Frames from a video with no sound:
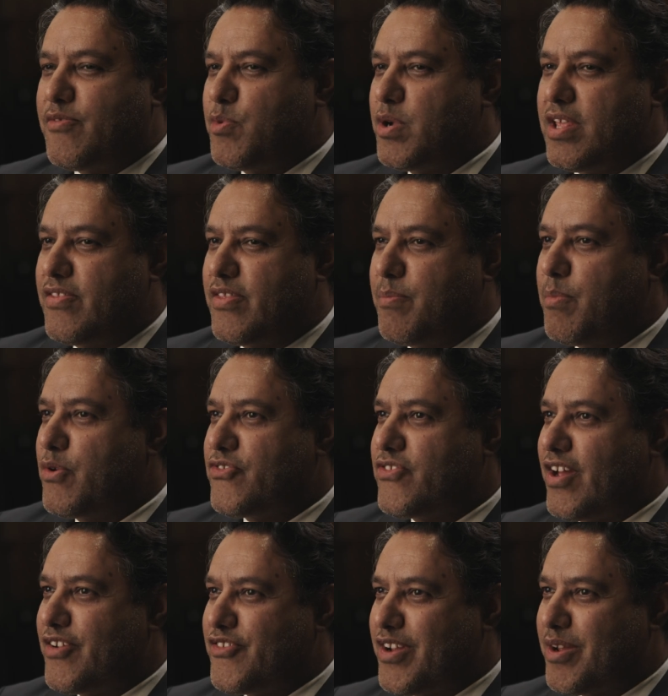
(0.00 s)
really the most
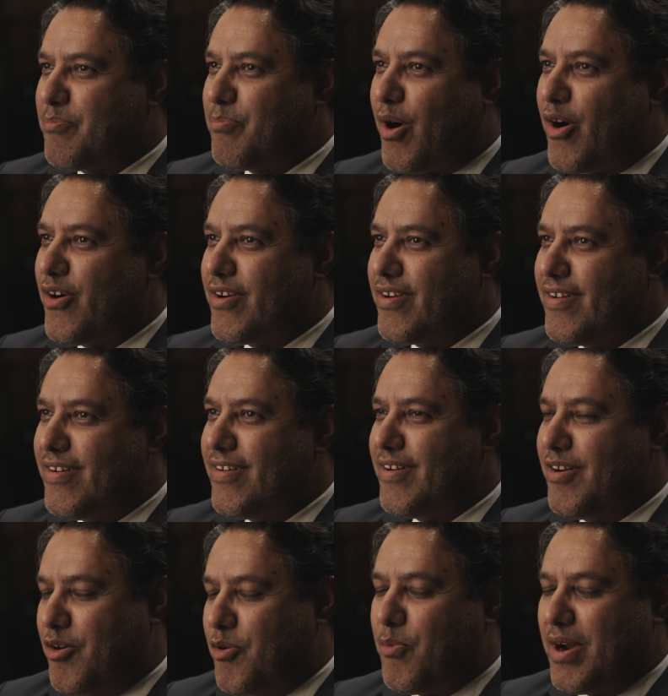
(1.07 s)
touching part,
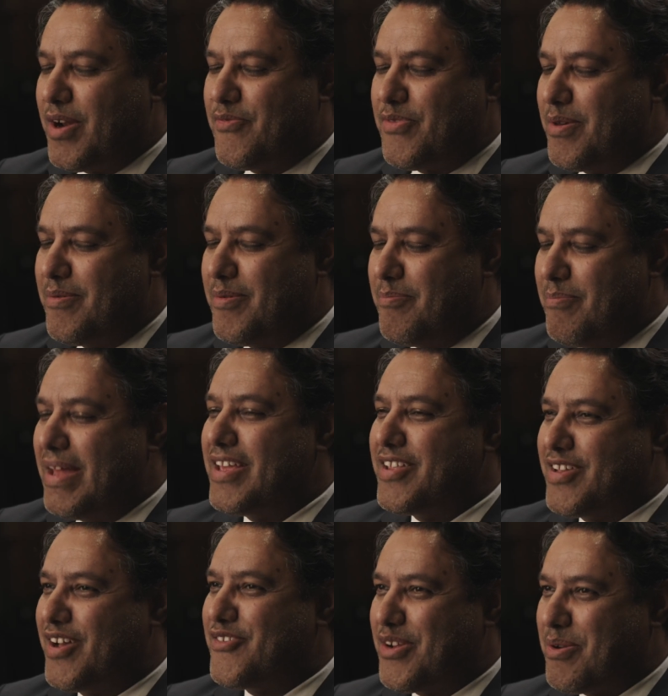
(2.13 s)
or one of the many
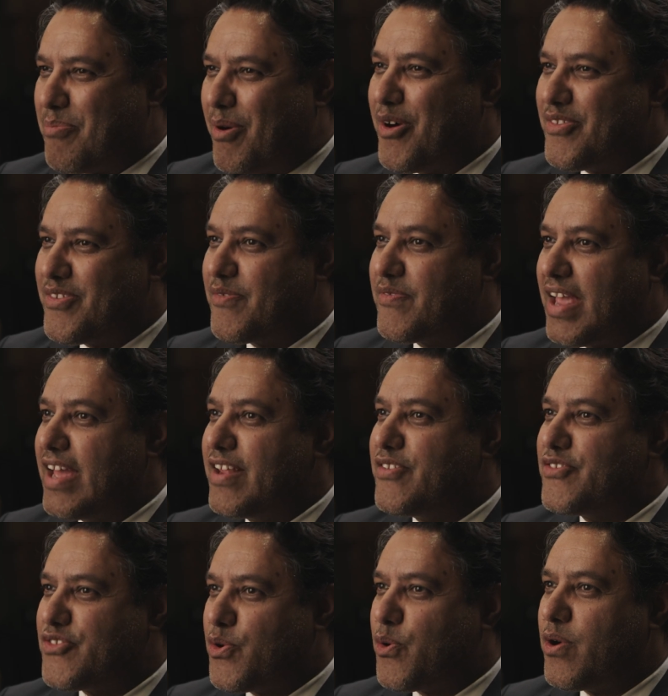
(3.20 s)
touching parts of Katie's
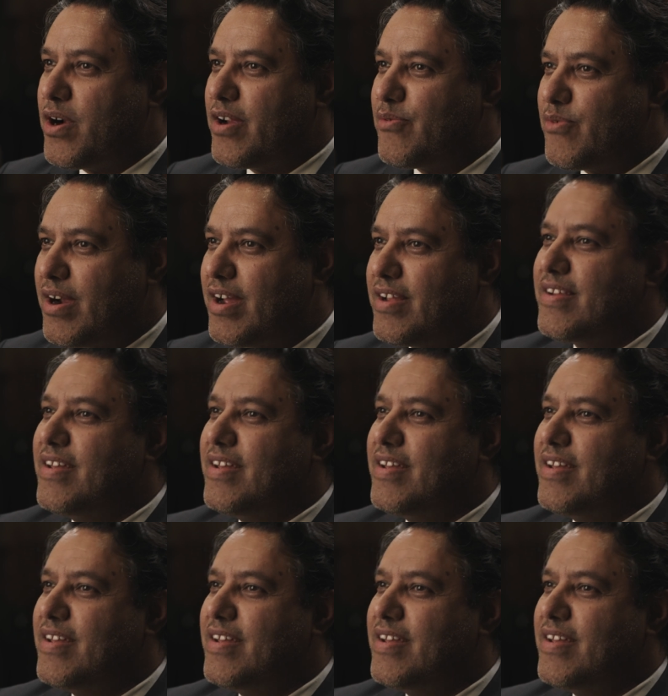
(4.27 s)
story, right?